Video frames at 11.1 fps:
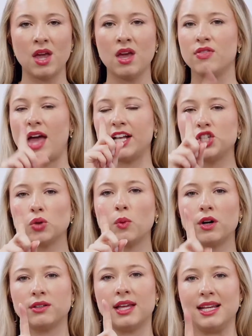That's your
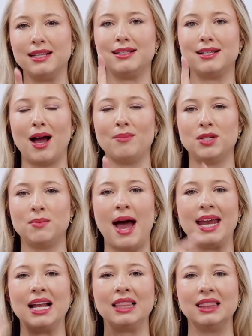word that needs to come to
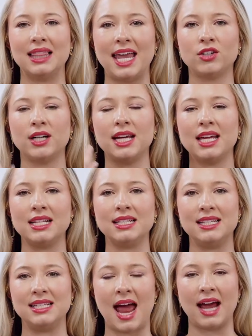mind, layering and
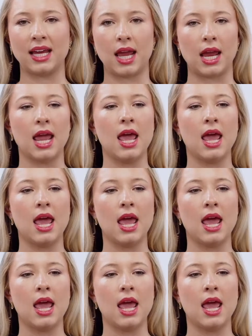stacking.